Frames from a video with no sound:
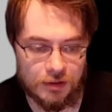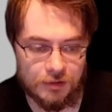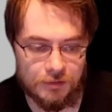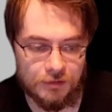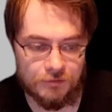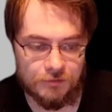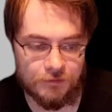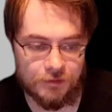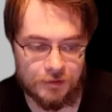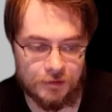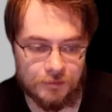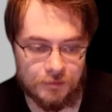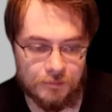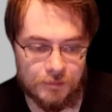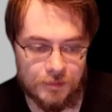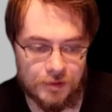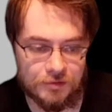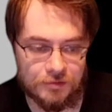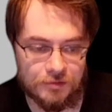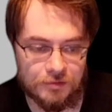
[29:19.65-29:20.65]

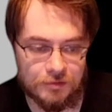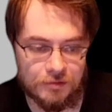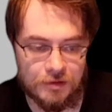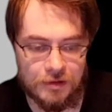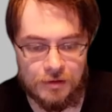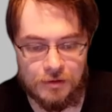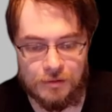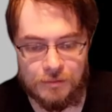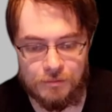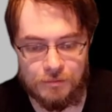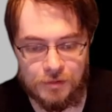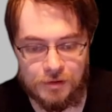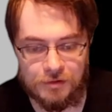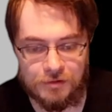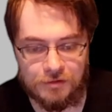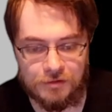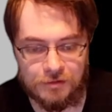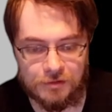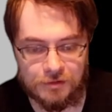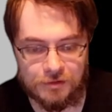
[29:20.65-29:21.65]
Environmental
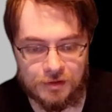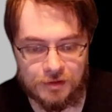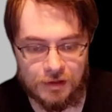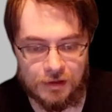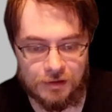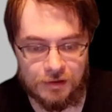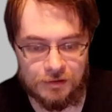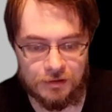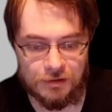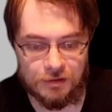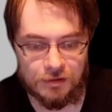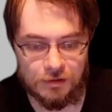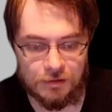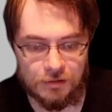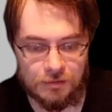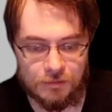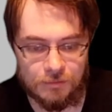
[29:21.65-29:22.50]
Minister Tanya